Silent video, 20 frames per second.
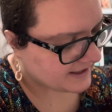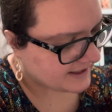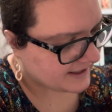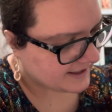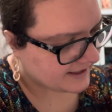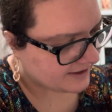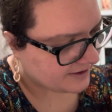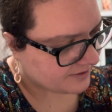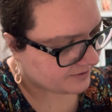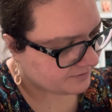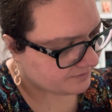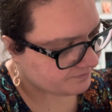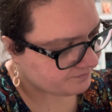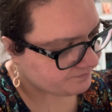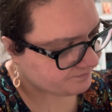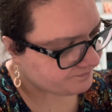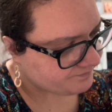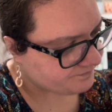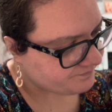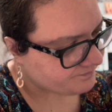now
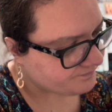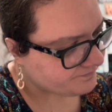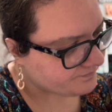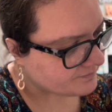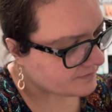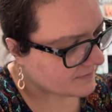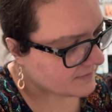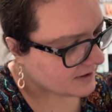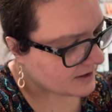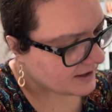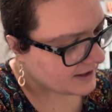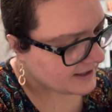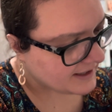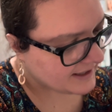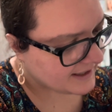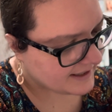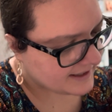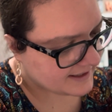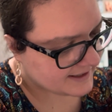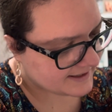
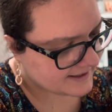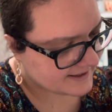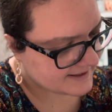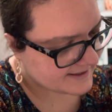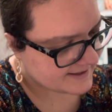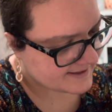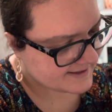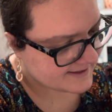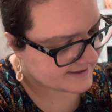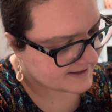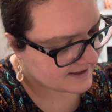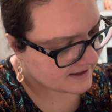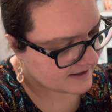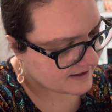is